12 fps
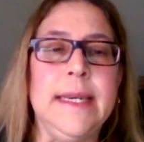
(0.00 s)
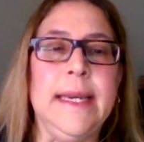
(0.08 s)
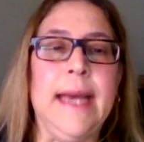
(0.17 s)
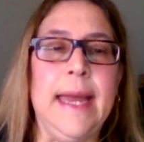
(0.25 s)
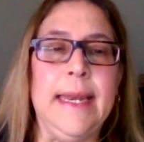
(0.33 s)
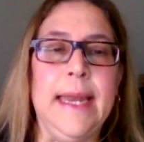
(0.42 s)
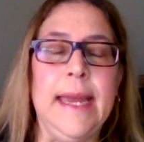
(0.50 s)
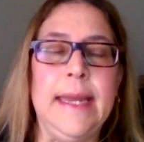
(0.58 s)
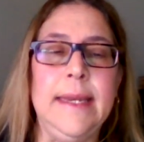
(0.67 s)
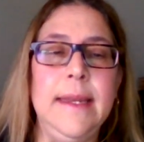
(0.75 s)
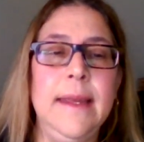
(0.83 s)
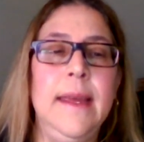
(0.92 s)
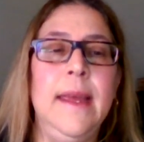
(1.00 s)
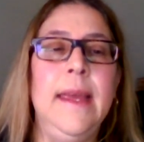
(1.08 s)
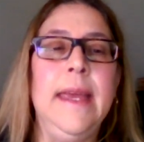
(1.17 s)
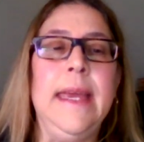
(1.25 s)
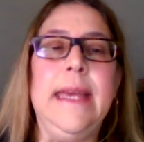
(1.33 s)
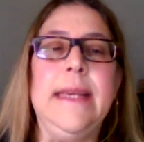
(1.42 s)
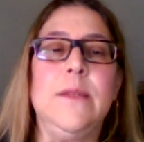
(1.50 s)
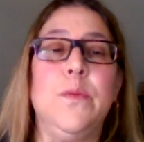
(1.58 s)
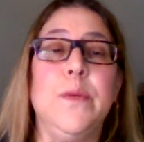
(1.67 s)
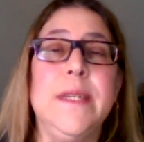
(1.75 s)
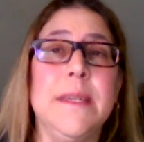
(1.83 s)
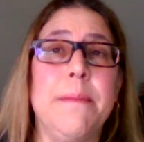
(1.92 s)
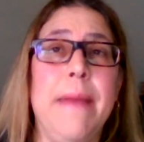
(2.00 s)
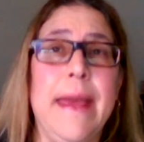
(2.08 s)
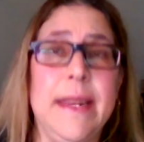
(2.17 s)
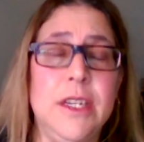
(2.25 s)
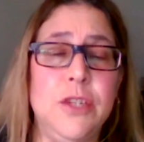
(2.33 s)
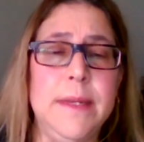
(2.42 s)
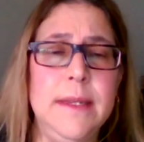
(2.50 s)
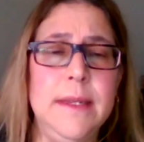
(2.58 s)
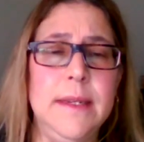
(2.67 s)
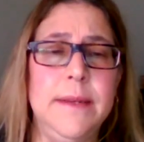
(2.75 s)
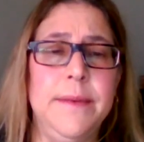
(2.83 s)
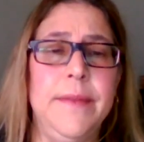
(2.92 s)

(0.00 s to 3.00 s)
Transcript: guideline is risk management.